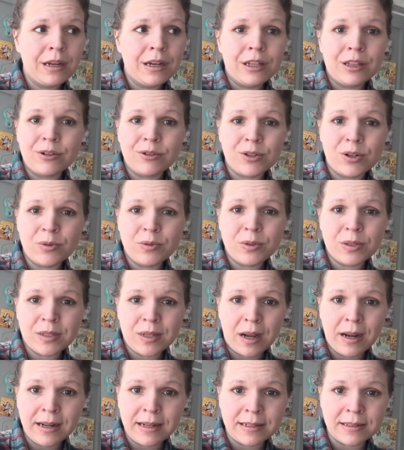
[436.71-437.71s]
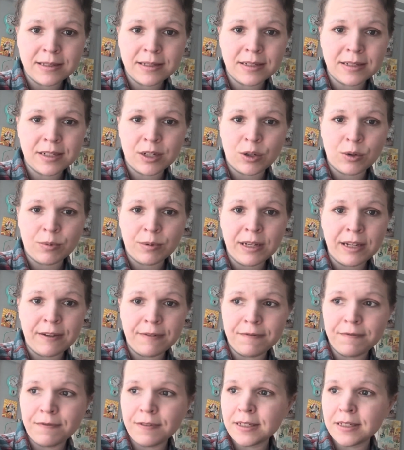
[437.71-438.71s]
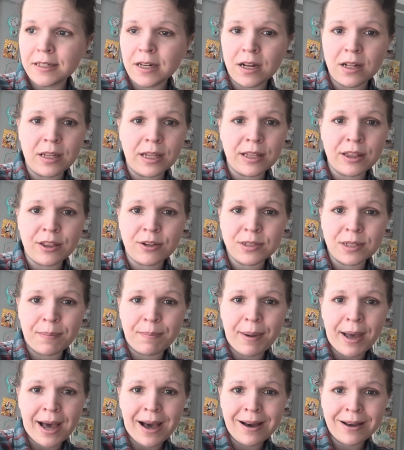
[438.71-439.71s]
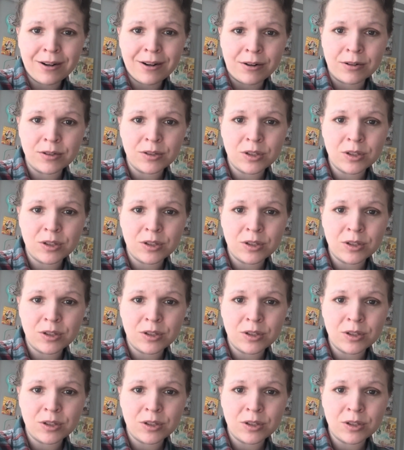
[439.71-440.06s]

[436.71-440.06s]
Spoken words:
science to grief. It's not like there's a pattern.